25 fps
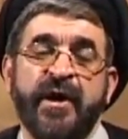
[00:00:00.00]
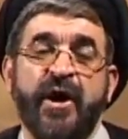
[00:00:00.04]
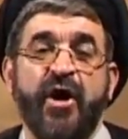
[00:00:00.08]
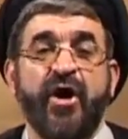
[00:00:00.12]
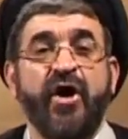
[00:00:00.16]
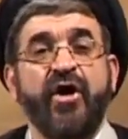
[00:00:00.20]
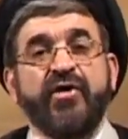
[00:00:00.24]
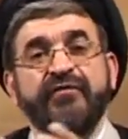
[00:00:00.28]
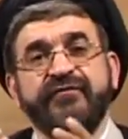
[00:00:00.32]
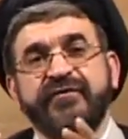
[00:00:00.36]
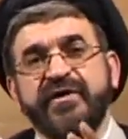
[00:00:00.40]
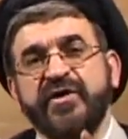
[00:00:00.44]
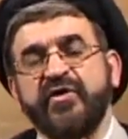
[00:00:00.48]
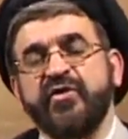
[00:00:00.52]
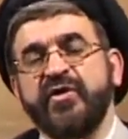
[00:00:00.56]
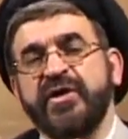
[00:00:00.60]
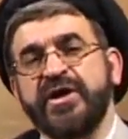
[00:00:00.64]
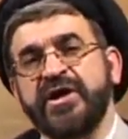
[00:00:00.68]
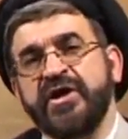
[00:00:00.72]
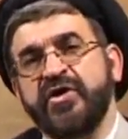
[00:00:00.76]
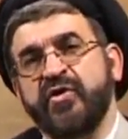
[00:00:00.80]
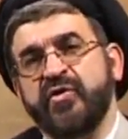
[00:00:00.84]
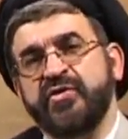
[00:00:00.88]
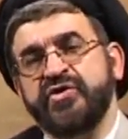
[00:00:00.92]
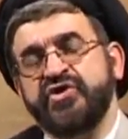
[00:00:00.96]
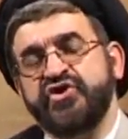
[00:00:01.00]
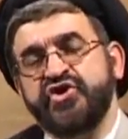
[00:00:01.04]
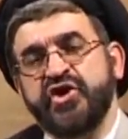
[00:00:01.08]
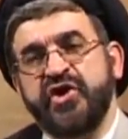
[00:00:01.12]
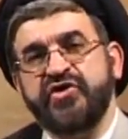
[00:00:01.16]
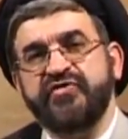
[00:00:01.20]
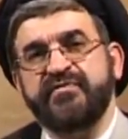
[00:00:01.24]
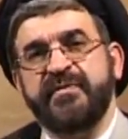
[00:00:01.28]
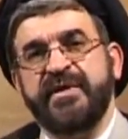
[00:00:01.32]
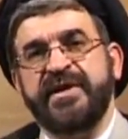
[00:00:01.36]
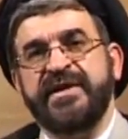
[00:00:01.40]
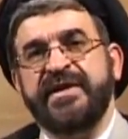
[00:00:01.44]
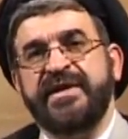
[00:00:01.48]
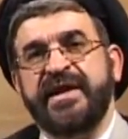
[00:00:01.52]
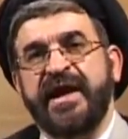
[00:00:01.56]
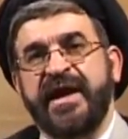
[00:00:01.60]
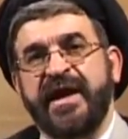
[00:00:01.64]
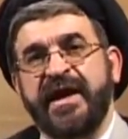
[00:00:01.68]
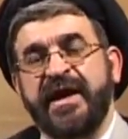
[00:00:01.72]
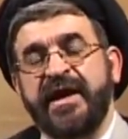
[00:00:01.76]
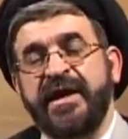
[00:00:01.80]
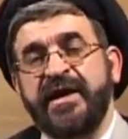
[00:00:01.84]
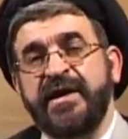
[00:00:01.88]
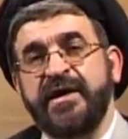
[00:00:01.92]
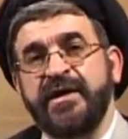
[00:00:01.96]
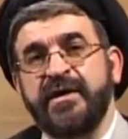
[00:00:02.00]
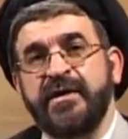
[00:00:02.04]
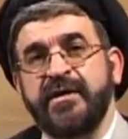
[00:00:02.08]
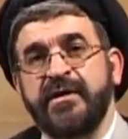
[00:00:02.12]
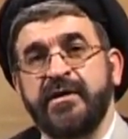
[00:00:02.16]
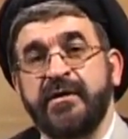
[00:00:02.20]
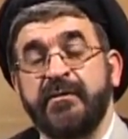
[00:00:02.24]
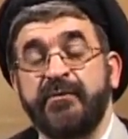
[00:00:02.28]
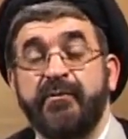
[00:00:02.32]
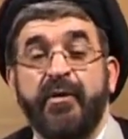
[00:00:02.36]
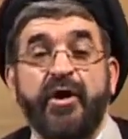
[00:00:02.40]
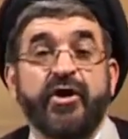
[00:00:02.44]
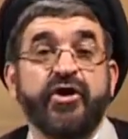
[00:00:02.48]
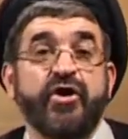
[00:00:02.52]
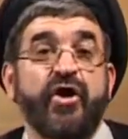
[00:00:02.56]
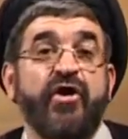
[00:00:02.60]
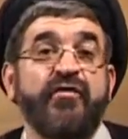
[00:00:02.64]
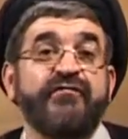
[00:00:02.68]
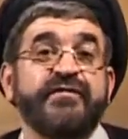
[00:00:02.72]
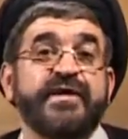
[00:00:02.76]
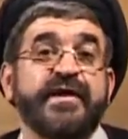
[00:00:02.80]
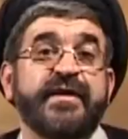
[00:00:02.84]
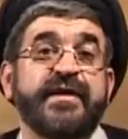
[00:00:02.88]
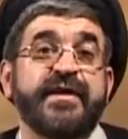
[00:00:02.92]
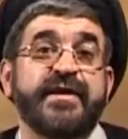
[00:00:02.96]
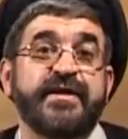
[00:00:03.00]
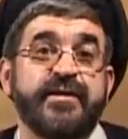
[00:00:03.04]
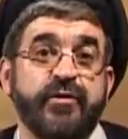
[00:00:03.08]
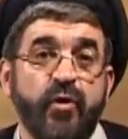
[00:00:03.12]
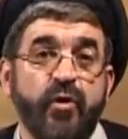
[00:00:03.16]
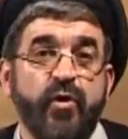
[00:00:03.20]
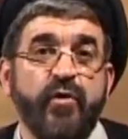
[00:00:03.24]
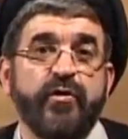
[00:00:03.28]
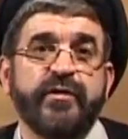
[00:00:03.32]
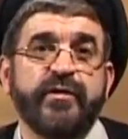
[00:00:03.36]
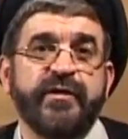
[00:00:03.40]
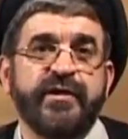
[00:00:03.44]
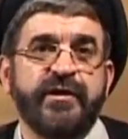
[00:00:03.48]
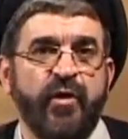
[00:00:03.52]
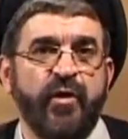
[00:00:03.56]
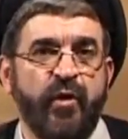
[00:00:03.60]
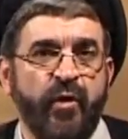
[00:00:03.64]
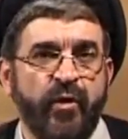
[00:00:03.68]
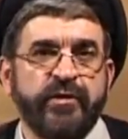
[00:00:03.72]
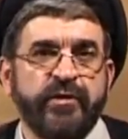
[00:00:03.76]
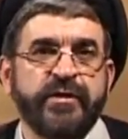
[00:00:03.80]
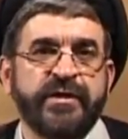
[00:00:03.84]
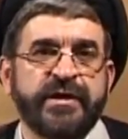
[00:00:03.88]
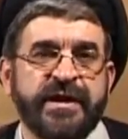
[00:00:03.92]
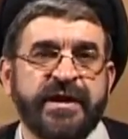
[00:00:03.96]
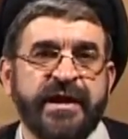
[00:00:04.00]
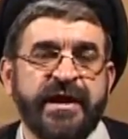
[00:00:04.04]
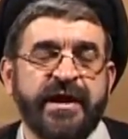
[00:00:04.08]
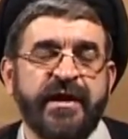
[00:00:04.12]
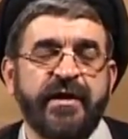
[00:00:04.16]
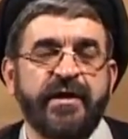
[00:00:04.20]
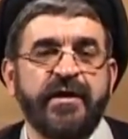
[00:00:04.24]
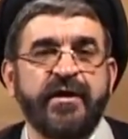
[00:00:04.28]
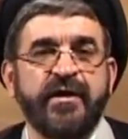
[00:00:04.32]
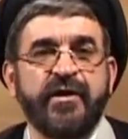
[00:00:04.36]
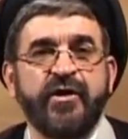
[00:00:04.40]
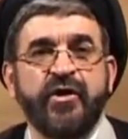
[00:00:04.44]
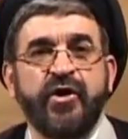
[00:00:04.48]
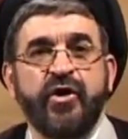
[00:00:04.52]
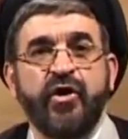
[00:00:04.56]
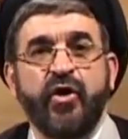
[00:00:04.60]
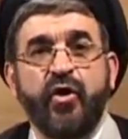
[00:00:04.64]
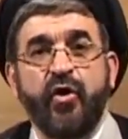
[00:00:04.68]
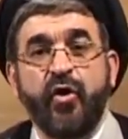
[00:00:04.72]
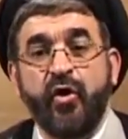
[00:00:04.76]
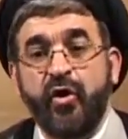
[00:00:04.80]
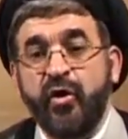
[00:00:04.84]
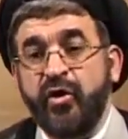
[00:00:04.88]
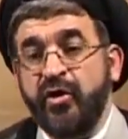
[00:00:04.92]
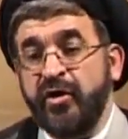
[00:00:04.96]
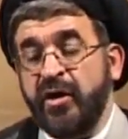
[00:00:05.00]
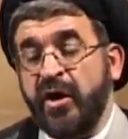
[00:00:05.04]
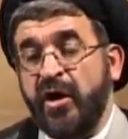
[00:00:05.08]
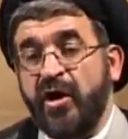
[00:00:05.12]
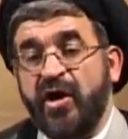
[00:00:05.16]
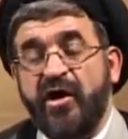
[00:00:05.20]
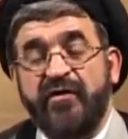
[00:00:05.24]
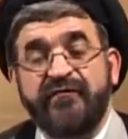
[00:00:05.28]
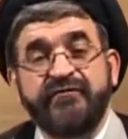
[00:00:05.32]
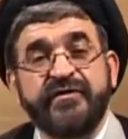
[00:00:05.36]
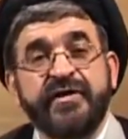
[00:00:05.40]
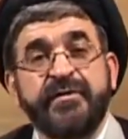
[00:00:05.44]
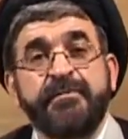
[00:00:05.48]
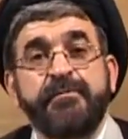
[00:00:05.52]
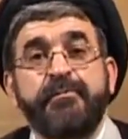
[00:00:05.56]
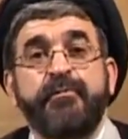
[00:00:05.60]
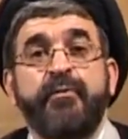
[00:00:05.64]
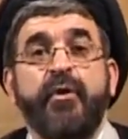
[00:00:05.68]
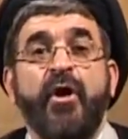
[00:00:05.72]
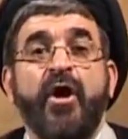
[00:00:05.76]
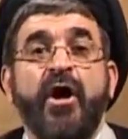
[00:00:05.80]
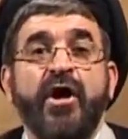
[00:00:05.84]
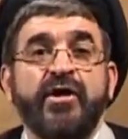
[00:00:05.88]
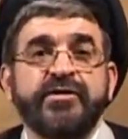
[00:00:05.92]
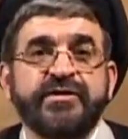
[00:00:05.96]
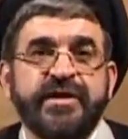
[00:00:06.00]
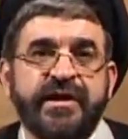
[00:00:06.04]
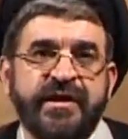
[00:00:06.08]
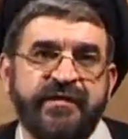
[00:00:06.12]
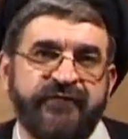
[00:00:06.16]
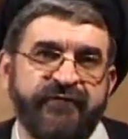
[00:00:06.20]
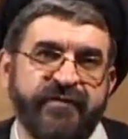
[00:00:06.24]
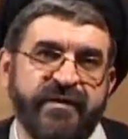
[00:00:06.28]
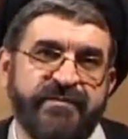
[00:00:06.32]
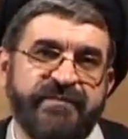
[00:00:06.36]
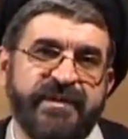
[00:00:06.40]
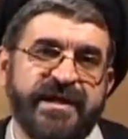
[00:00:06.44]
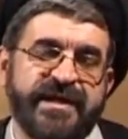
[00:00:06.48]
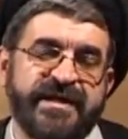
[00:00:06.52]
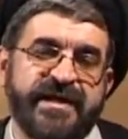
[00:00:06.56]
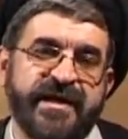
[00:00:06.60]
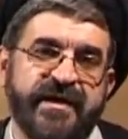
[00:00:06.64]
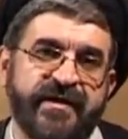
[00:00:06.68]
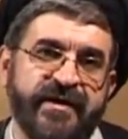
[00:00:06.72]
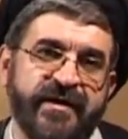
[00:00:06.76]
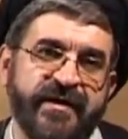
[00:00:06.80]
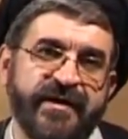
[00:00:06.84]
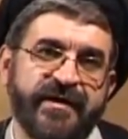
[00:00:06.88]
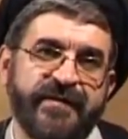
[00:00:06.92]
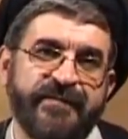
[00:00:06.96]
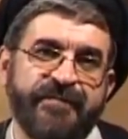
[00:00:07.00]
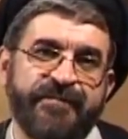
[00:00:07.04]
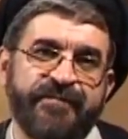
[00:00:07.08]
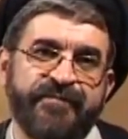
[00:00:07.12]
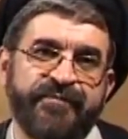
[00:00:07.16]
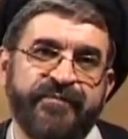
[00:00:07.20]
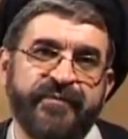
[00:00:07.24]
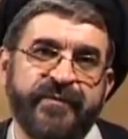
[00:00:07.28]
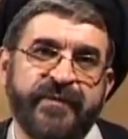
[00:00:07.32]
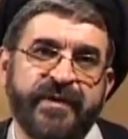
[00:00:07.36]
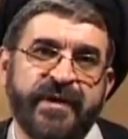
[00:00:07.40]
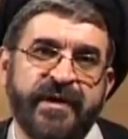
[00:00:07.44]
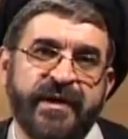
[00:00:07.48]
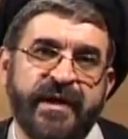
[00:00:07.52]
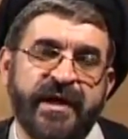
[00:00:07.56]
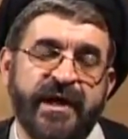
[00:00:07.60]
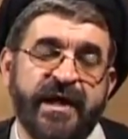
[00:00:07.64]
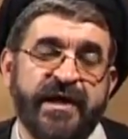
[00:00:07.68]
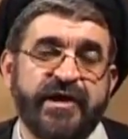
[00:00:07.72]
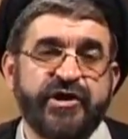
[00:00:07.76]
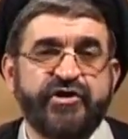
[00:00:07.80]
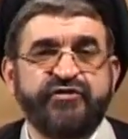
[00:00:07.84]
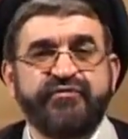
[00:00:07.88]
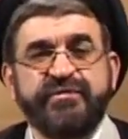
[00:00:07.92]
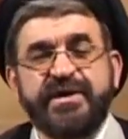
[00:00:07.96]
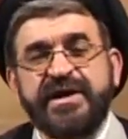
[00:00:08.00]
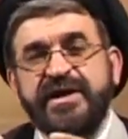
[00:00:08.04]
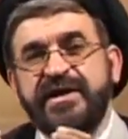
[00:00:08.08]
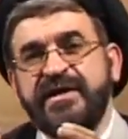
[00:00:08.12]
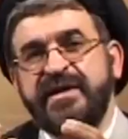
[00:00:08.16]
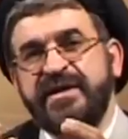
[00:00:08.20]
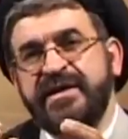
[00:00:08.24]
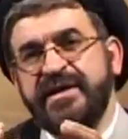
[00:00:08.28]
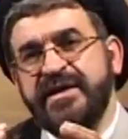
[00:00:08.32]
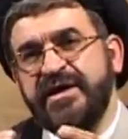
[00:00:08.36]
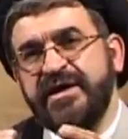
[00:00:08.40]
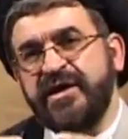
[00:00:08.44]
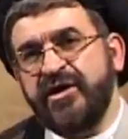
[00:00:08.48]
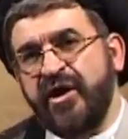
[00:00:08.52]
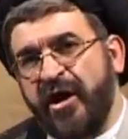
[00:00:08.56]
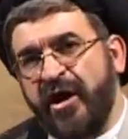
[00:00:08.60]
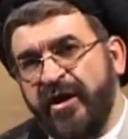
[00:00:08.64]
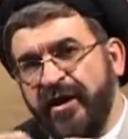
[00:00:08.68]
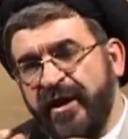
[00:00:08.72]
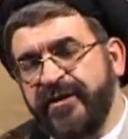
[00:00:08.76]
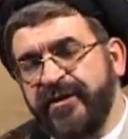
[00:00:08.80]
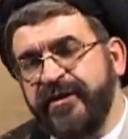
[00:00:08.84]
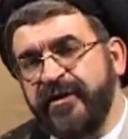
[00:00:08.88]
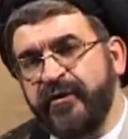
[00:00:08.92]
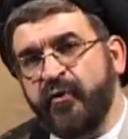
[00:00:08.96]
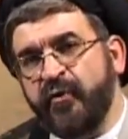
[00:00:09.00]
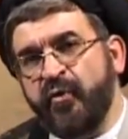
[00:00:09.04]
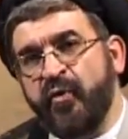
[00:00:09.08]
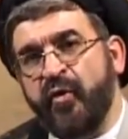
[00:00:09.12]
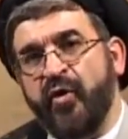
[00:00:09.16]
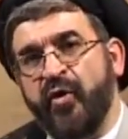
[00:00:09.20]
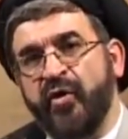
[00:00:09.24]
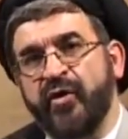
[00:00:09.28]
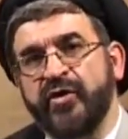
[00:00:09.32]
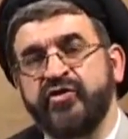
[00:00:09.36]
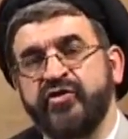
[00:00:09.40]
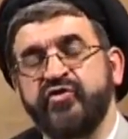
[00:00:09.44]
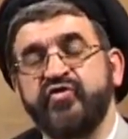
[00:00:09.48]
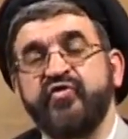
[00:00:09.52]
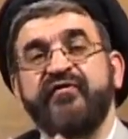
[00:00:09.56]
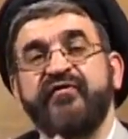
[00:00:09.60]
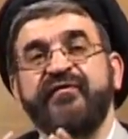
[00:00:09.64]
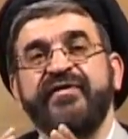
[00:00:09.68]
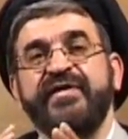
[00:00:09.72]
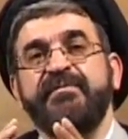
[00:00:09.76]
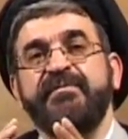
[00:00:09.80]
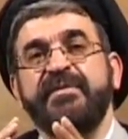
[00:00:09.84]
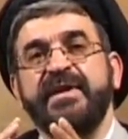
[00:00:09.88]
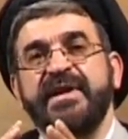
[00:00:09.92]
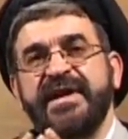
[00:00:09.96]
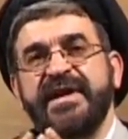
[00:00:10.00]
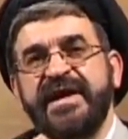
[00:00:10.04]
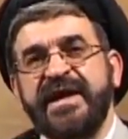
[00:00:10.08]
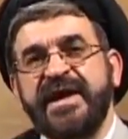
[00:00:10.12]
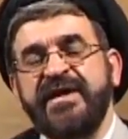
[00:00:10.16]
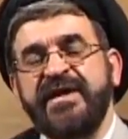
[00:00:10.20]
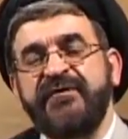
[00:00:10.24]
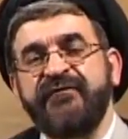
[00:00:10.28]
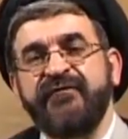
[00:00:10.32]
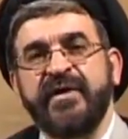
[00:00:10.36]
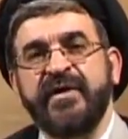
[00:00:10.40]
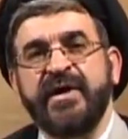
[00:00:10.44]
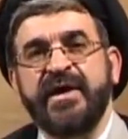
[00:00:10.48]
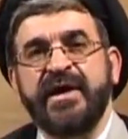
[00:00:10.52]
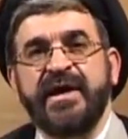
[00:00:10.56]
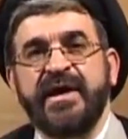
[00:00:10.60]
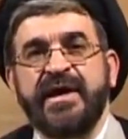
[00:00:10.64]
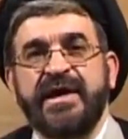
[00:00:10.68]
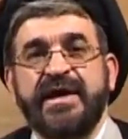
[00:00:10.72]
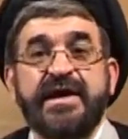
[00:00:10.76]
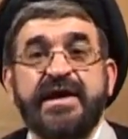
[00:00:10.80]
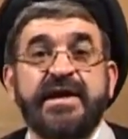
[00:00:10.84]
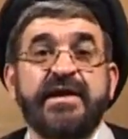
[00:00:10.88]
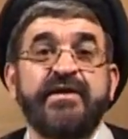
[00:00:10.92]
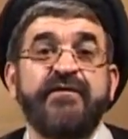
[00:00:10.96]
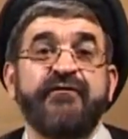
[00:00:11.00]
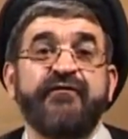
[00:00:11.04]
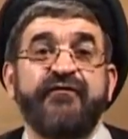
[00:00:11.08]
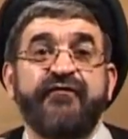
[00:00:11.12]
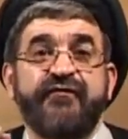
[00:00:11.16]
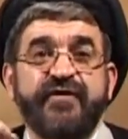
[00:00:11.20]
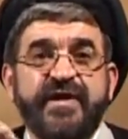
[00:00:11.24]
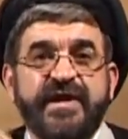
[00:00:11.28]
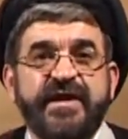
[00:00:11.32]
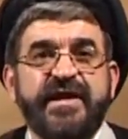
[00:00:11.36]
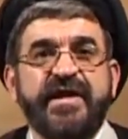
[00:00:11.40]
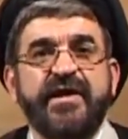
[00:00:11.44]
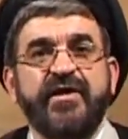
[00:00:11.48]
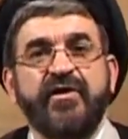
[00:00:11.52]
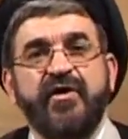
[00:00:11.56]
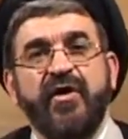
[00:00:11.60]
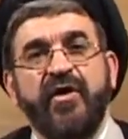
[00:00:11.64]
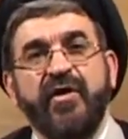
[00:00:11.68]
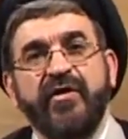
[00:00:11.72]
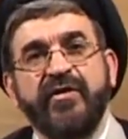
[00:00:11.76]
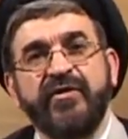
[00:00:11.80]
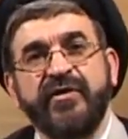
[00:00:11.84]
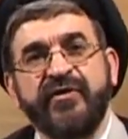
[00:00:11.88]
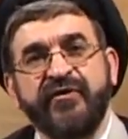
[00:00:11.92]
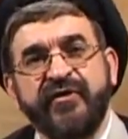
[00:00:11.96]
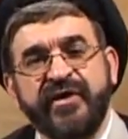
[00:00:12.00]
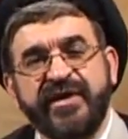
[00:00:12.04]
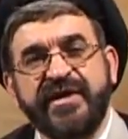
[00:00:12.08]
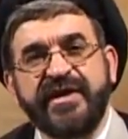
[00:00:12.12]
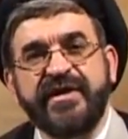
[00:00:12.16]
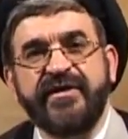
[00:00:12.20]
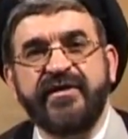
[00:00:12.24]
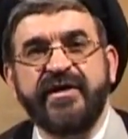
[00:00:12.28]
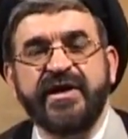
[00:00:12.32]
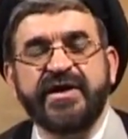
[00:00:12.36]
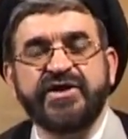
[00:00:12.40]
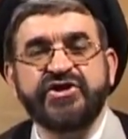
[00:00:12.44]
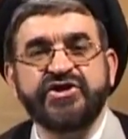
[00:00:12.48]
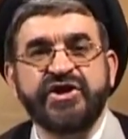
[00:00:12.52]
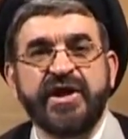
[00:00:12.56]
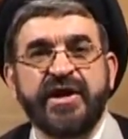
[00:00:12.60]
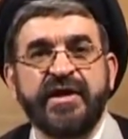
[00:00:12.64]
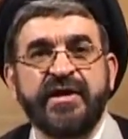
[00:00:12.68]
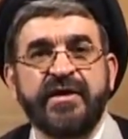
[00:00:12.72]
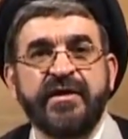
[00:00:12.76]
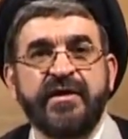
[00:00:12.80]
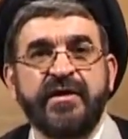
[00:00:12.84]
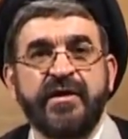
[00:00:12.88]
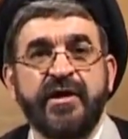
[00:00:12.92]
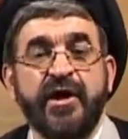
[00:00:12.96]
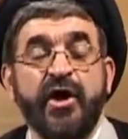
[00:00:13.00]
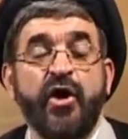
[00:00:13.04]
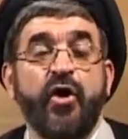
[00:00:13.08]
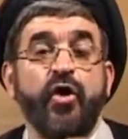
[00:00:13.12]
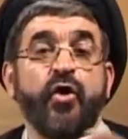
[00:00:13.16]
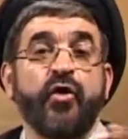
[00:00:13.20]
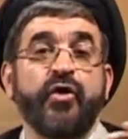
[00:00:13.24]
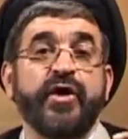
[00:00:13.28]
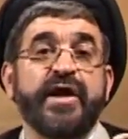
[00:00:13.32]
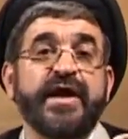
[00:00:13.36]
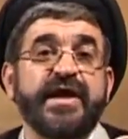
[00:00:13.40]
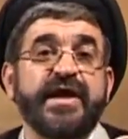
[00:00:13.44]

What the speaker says: Are we going on judgment day by our souls only, or our bodies will be there? It means, in another word, do we believe in physical resurrection or